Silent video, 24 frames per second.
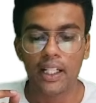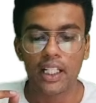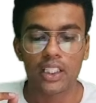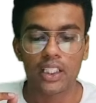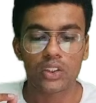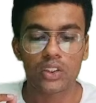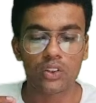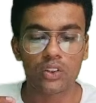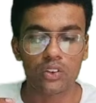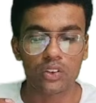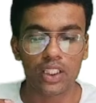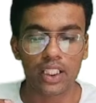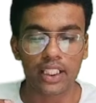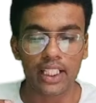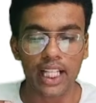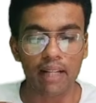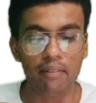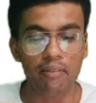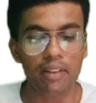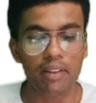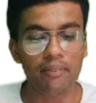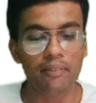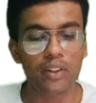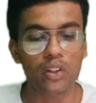So the time
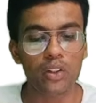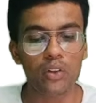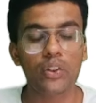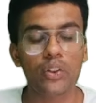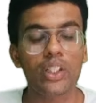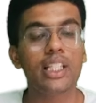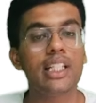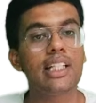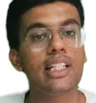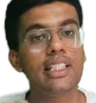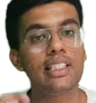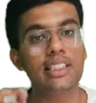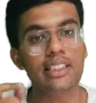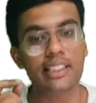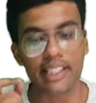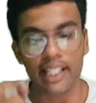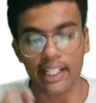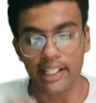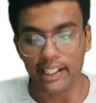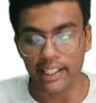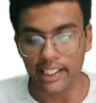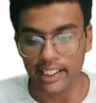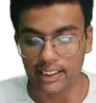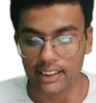limit over here is
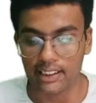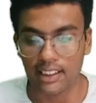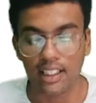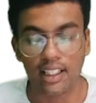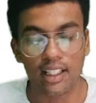10 days.